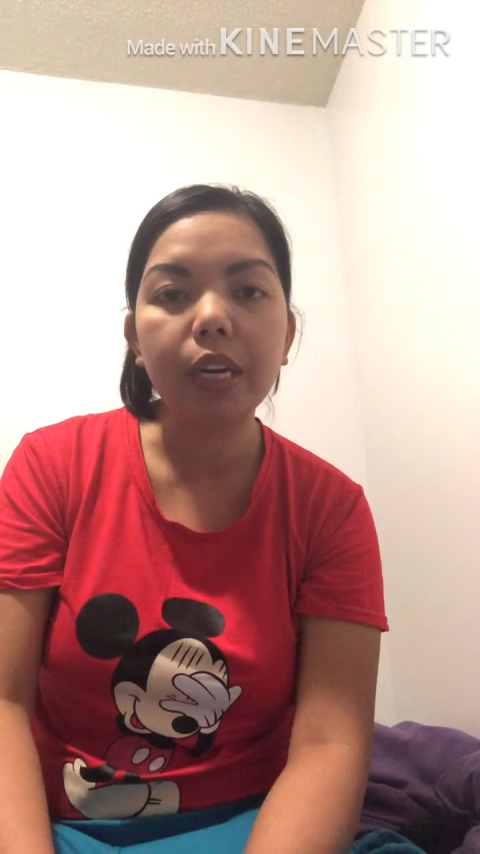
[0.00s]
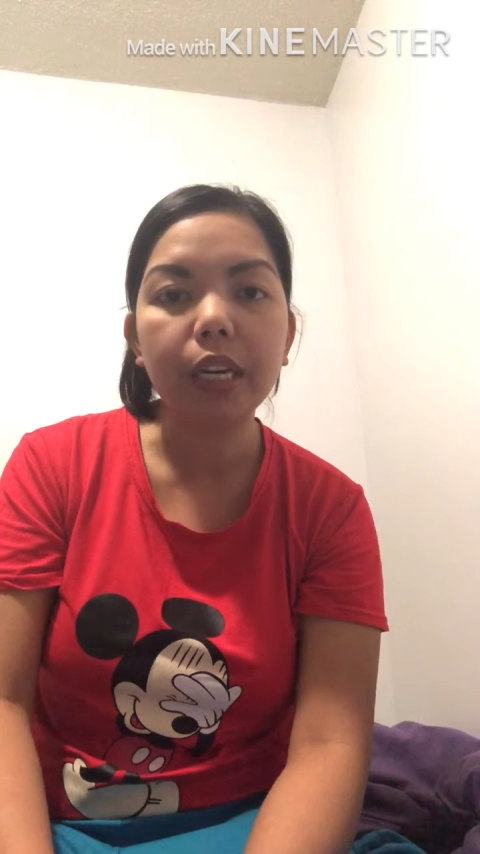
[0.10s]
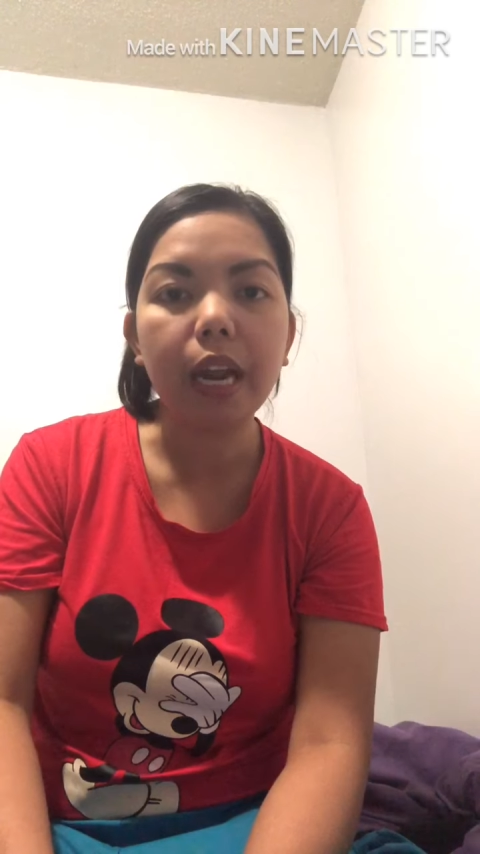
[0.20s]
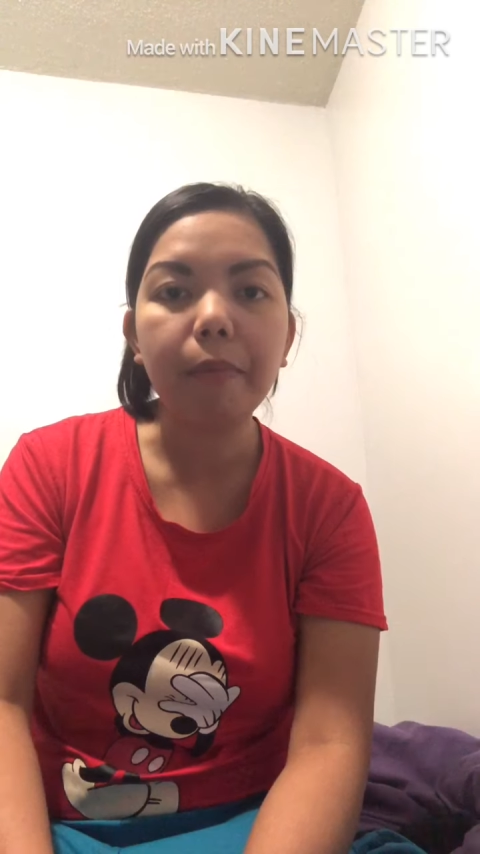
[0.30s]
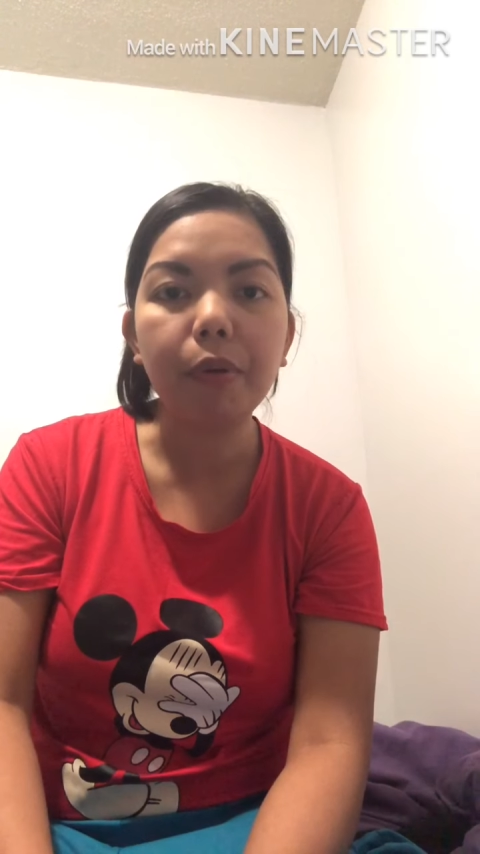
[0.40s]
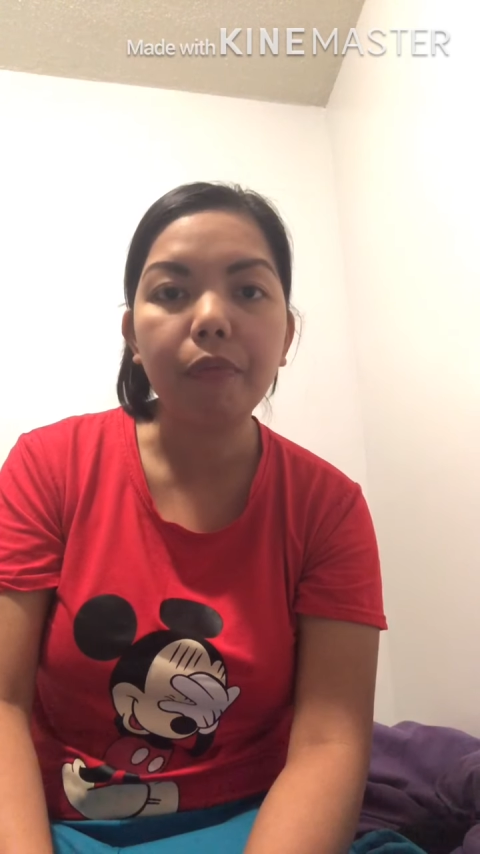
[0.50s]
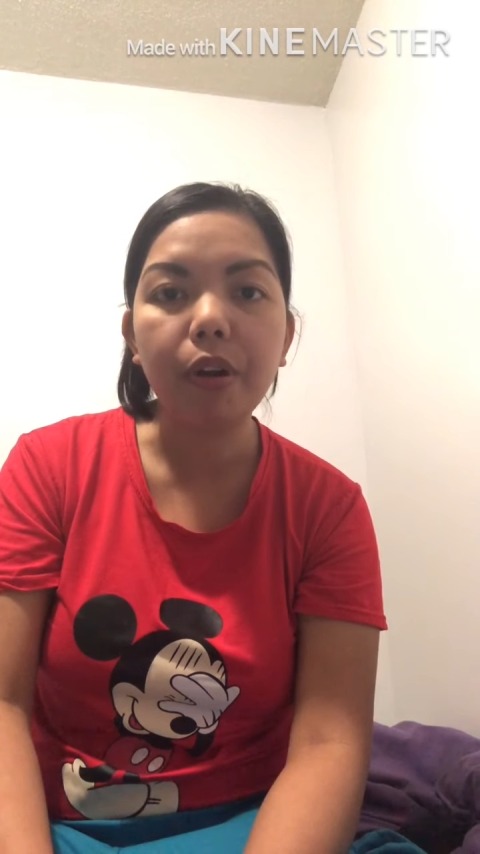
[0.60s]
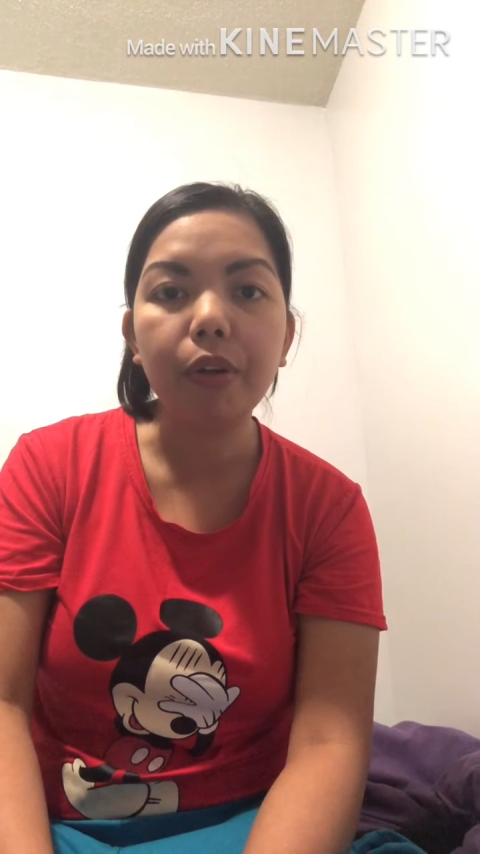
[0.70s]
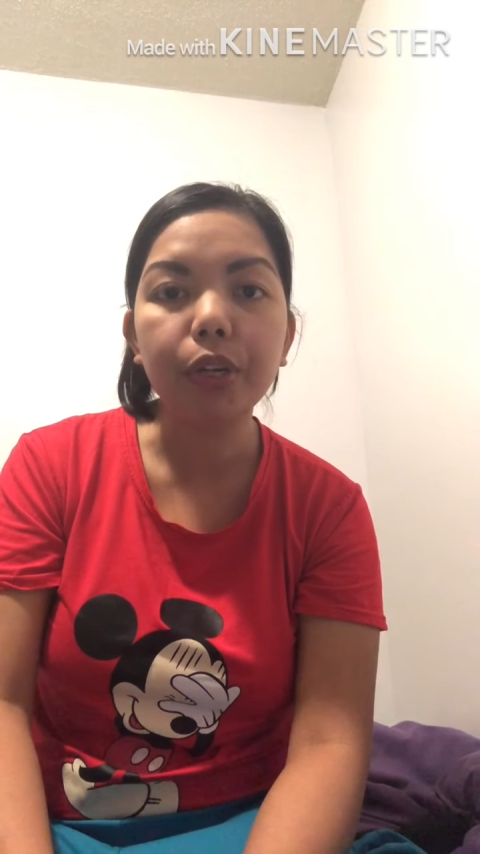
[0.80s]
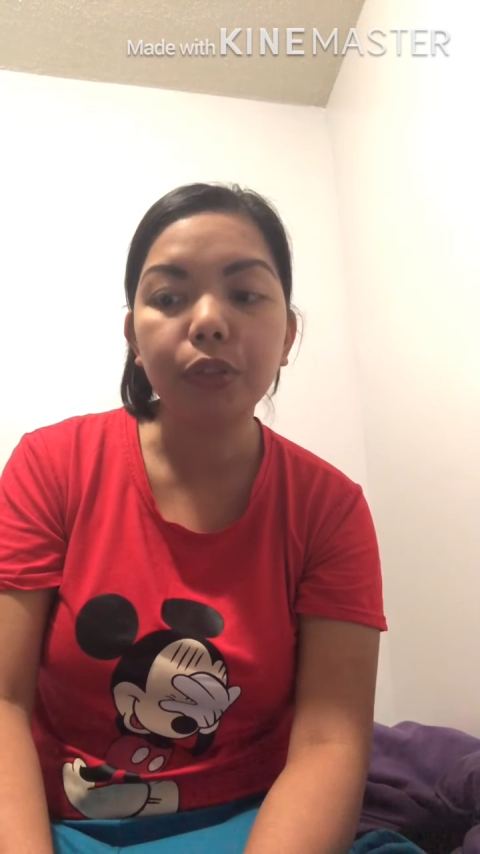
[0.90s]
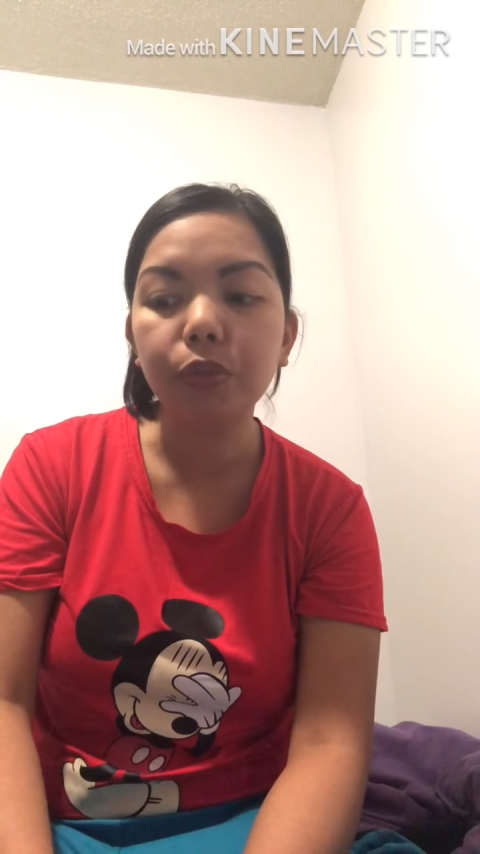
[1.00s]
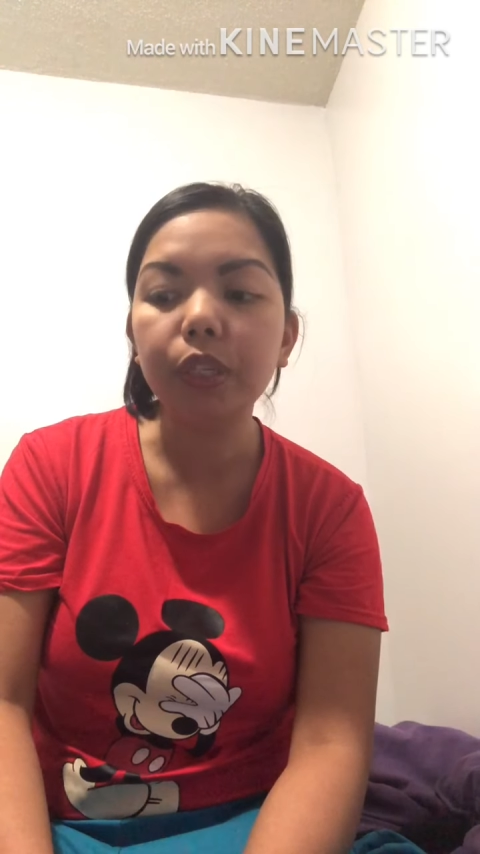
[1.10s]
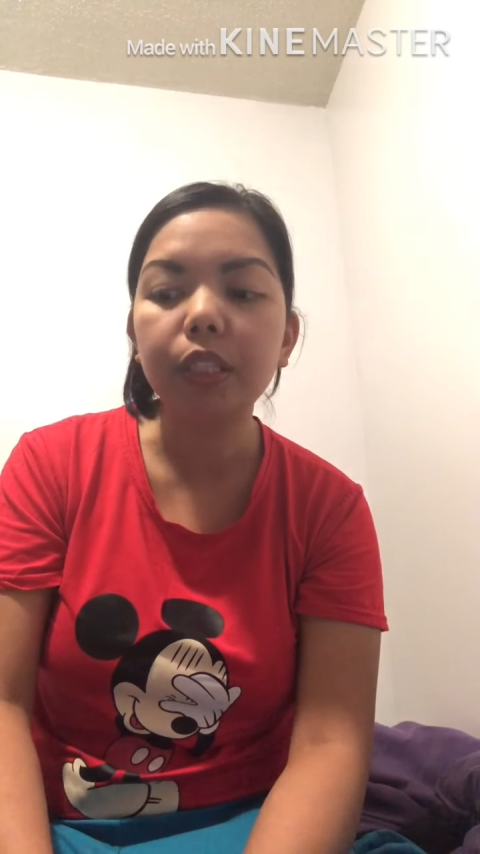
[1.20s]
that I'm referring to.